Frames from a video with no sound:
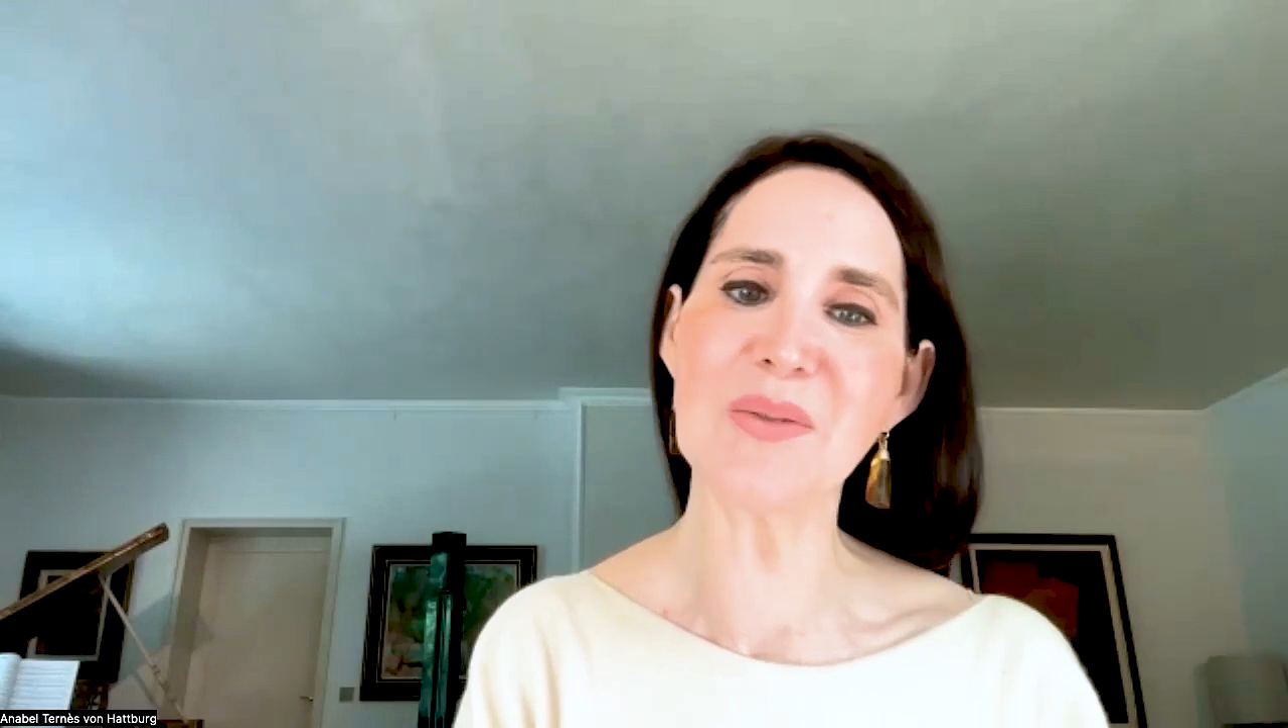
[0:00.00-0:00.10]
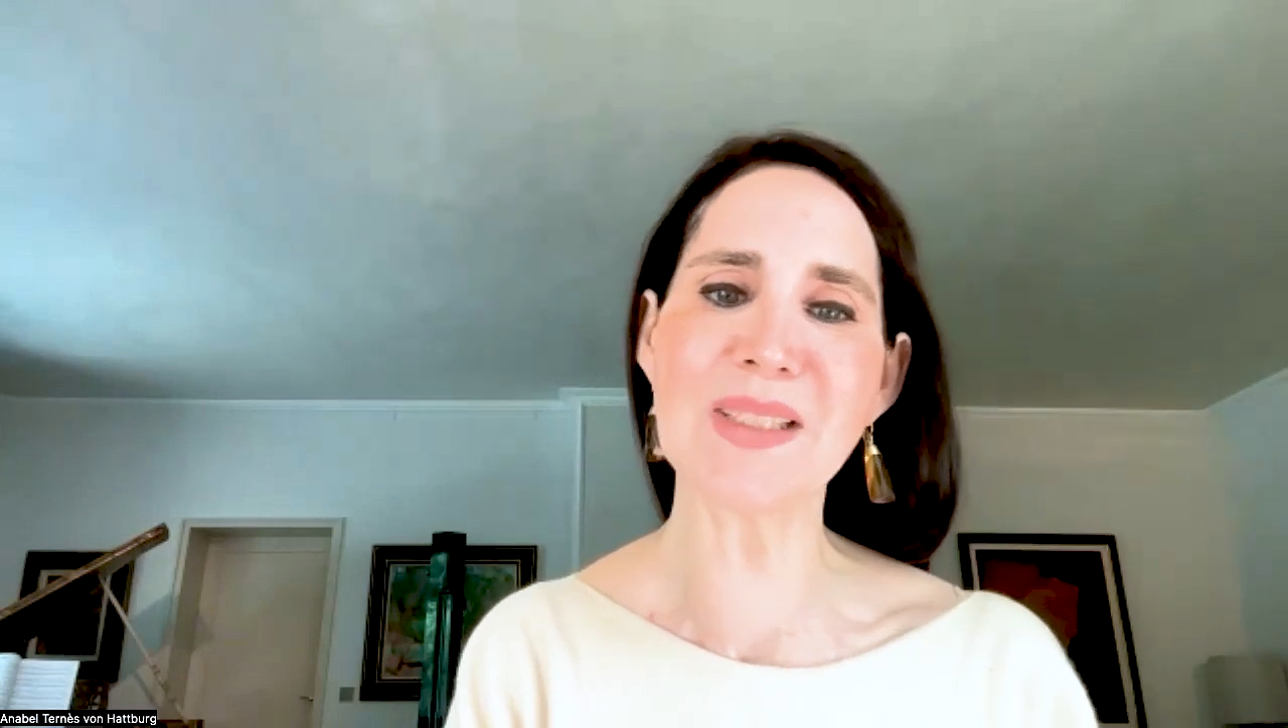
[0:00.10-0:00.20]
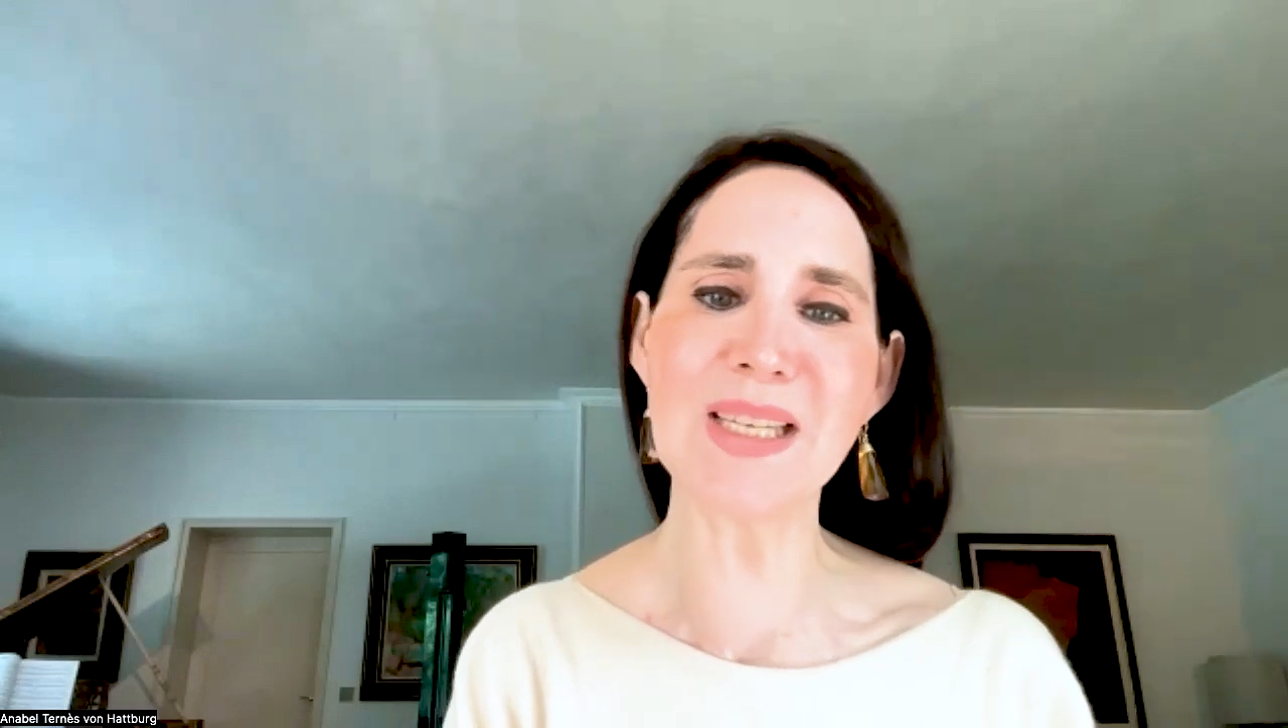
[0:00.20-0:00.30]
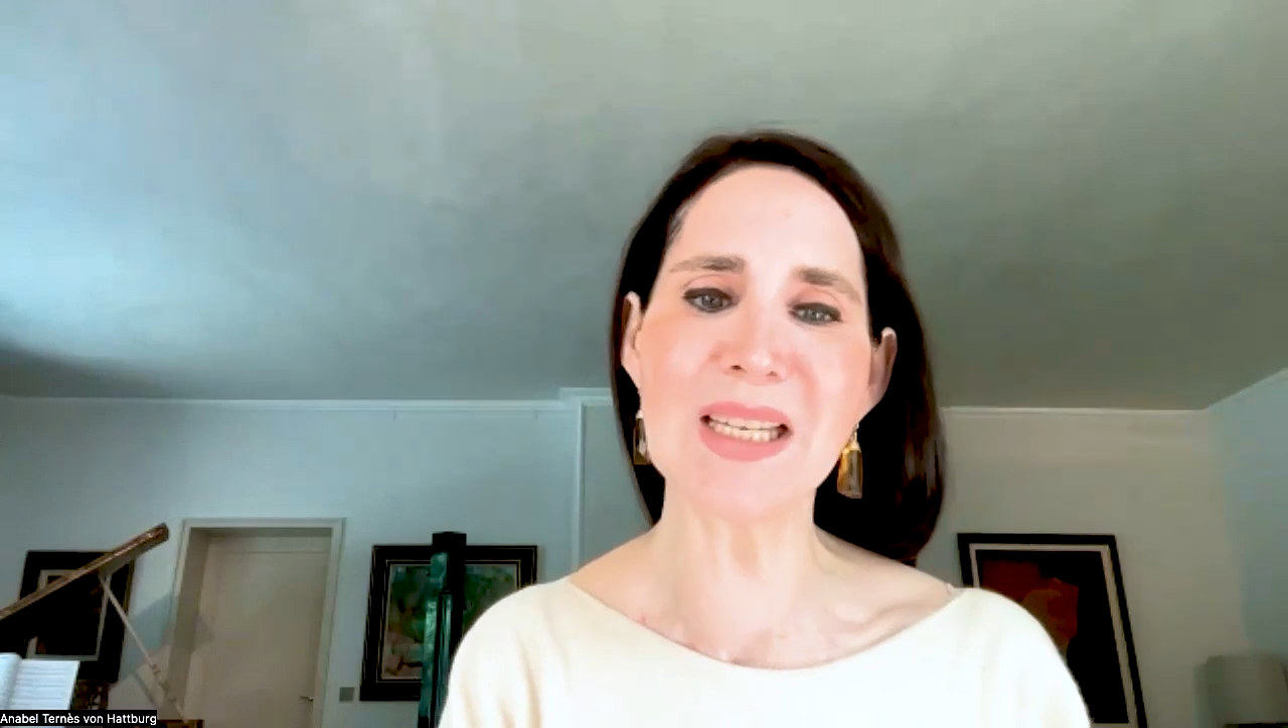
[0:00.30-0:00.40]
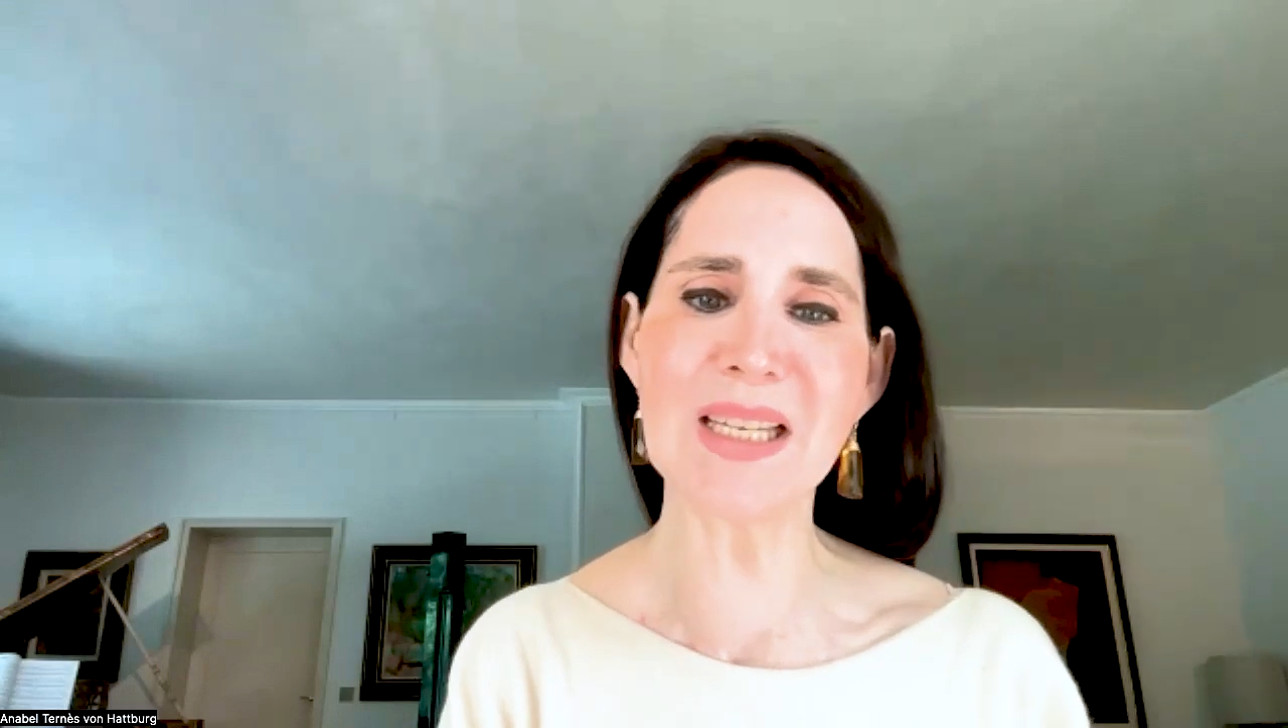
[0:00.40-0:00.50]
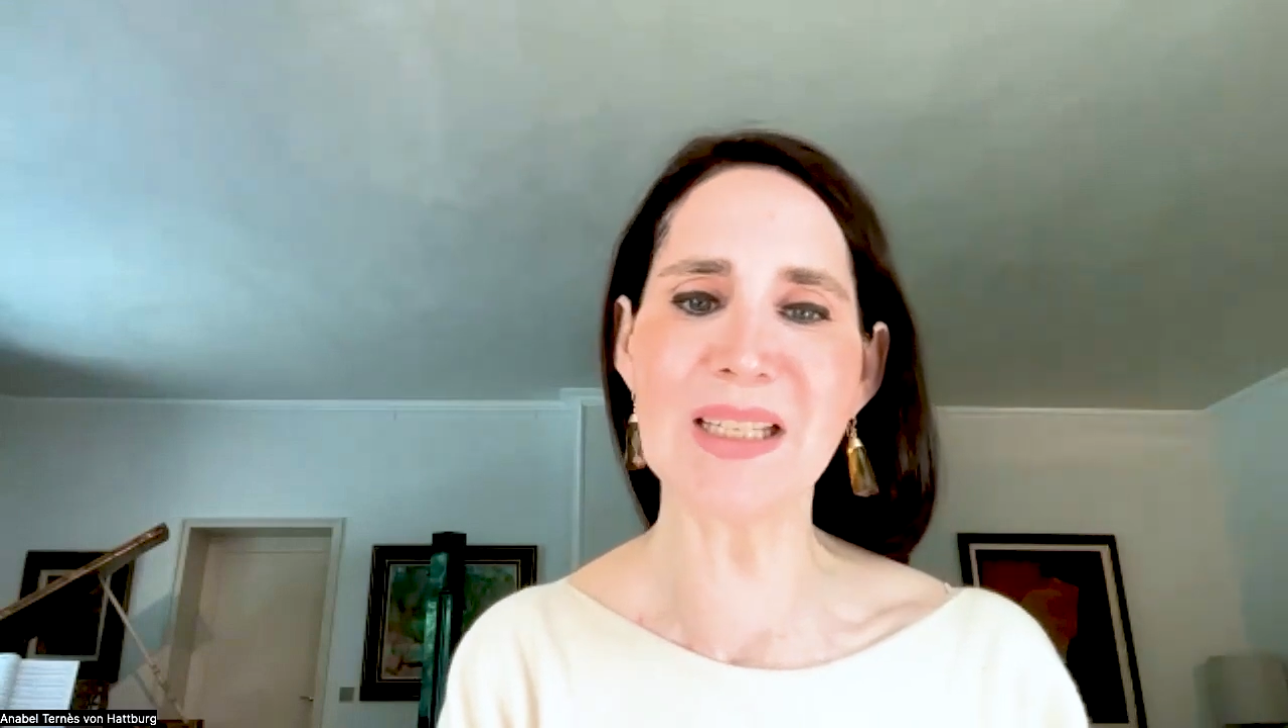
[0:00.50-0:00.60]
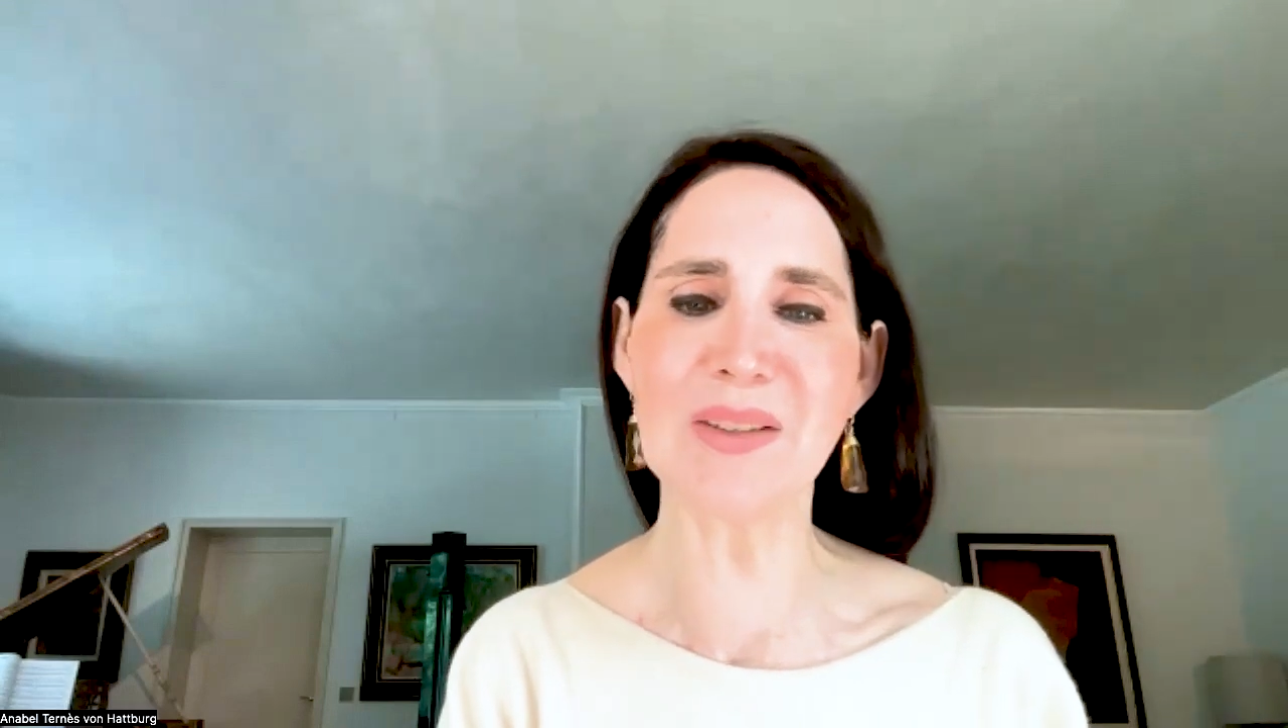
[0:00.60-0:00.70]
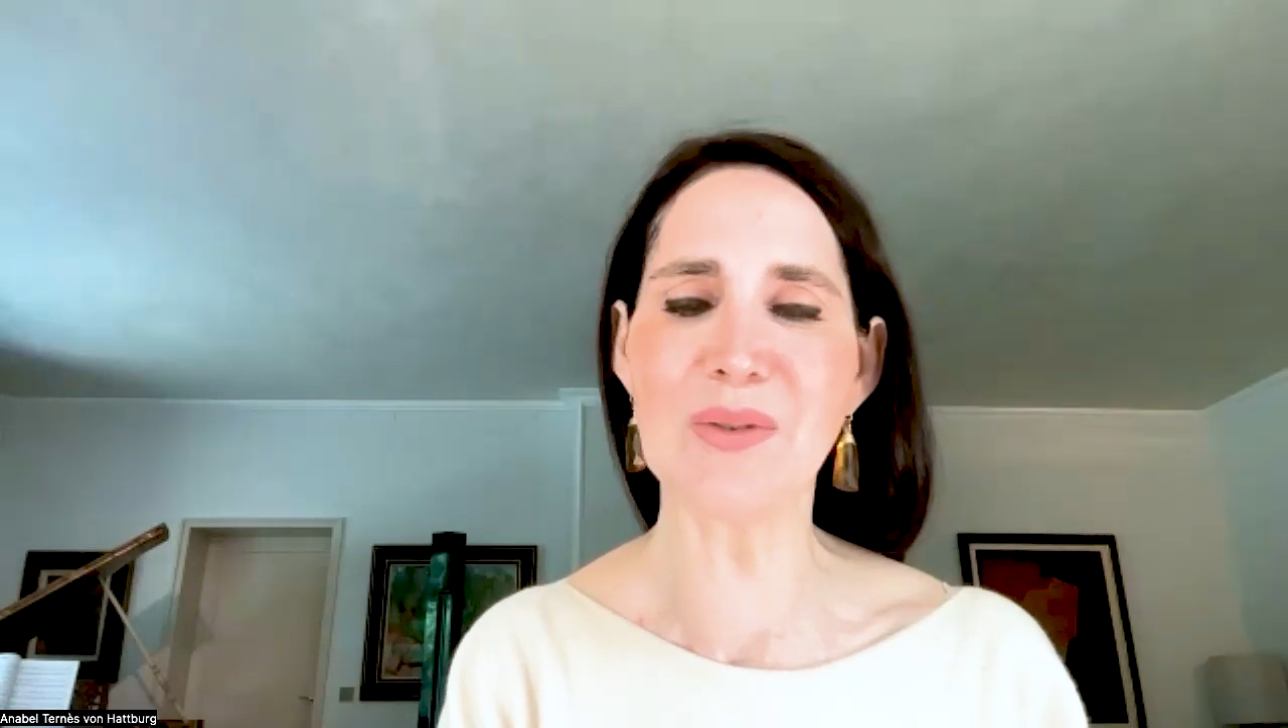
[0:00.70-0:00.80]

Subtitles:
seeking it